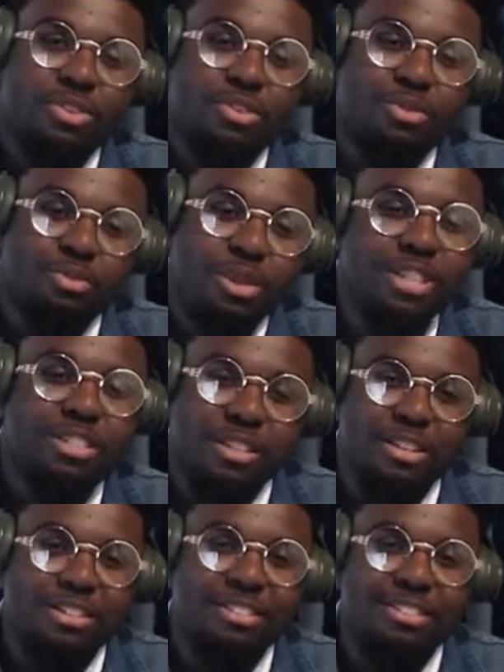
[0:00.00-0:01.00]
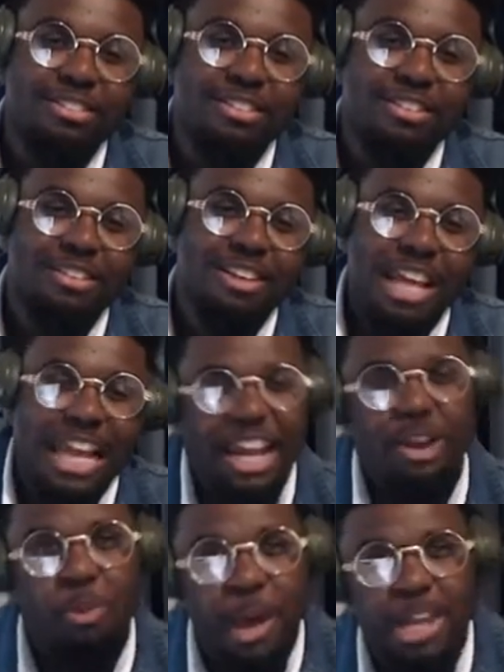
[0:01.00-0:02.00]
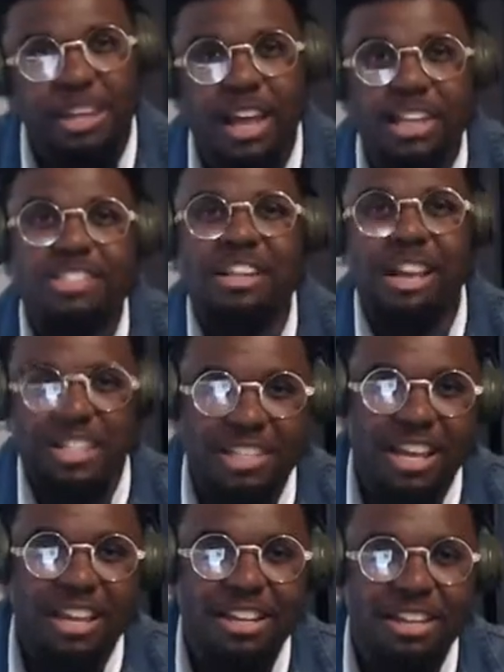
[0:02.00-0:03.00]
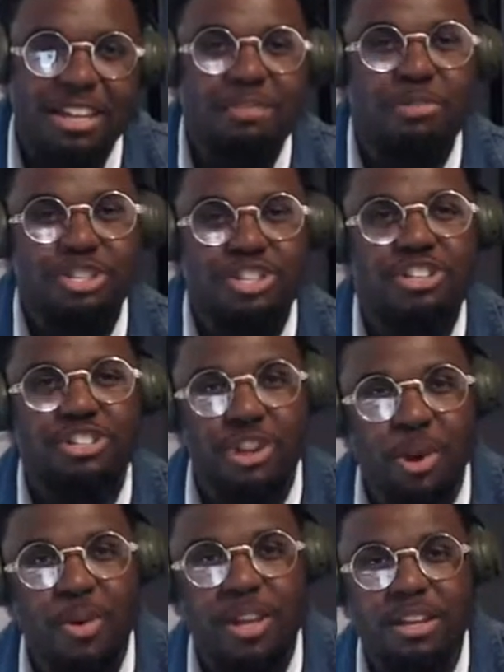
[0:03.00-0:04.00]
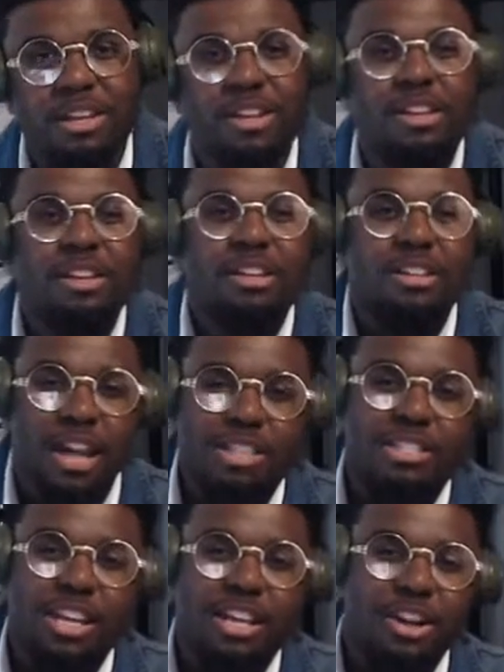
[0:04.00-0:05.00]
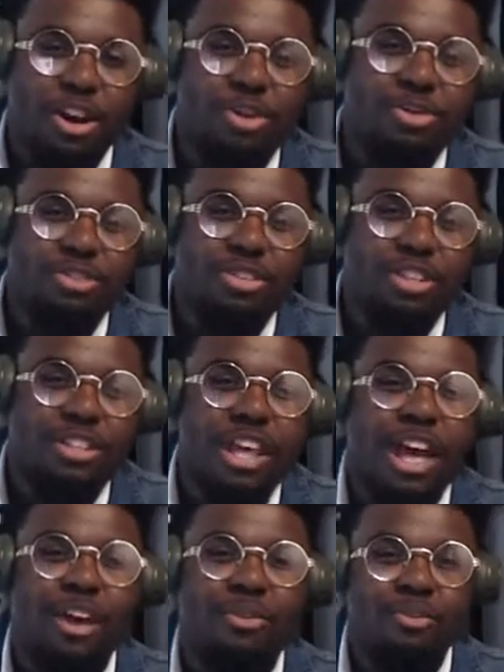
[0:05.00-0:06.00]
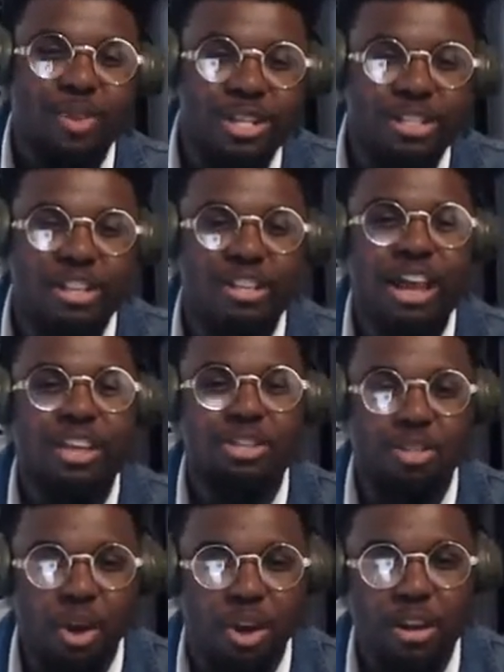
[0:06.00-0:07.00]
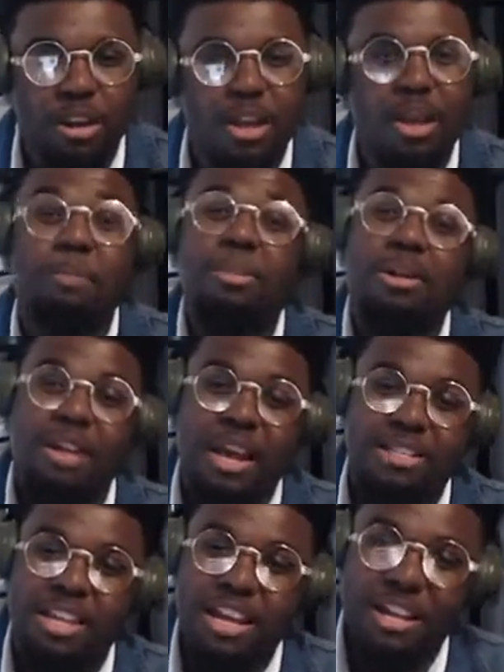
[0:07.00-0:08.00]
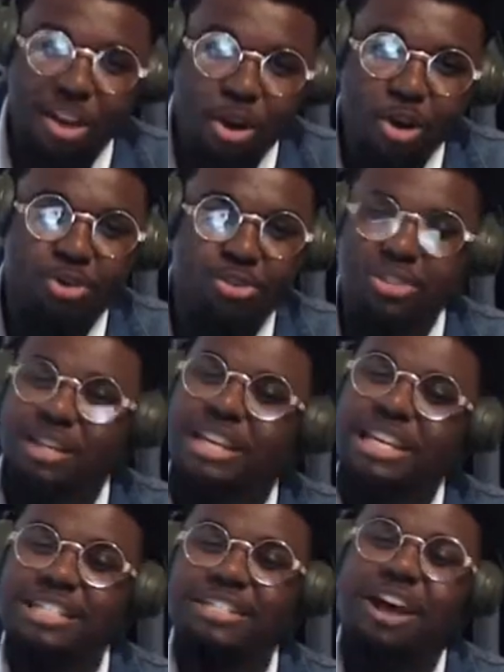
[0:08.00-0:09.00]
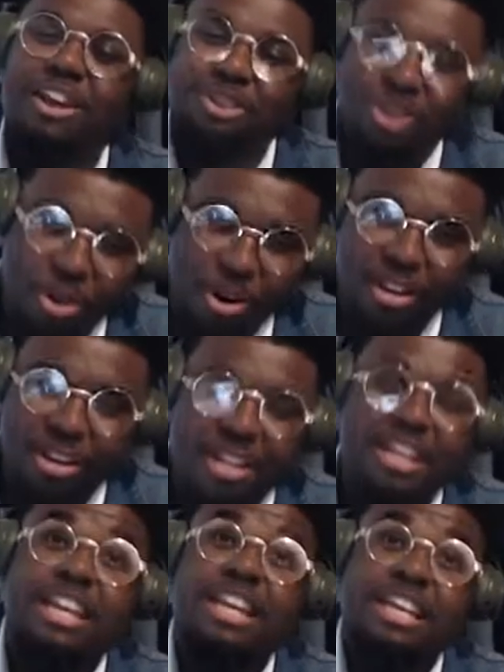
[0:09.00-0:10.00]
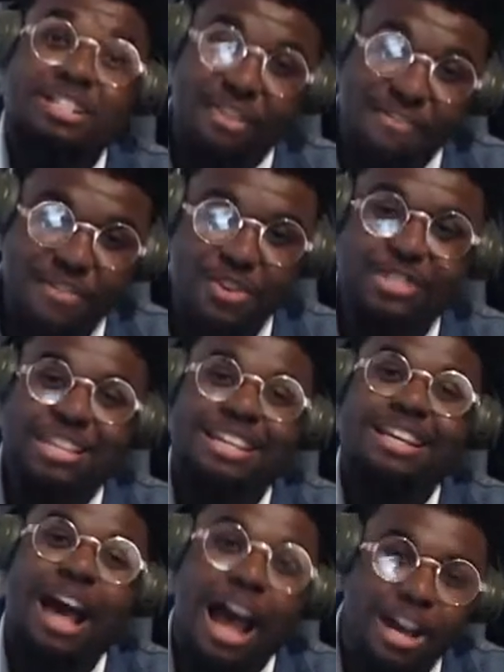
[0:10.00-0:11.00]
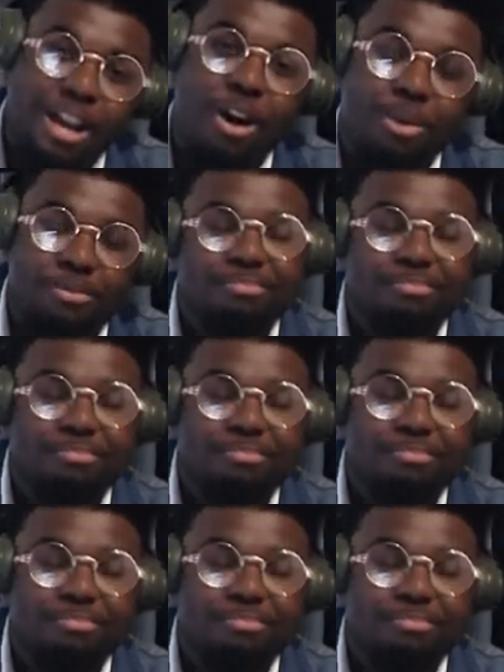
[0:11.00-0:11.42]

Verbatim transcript: Risa, in a way, likes Daisuke, but she doesn't know it. Daisuke knows that Risa likes dark, but Daisuke knows he's not dark. It's confusing. I know.